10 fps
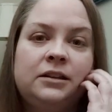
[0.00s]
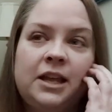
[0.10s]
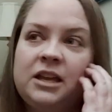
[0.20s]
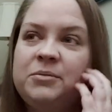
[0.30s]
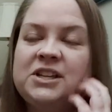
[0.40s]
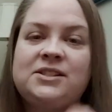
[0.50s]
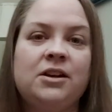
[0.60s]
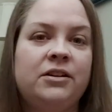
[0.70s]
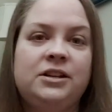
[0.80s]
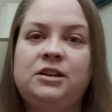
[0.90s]
They can be a
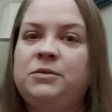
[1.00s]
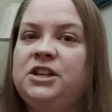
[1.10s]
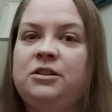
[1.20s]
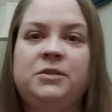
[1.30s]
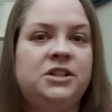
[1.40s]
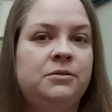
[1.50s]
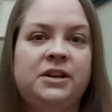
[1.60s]
solid human to human to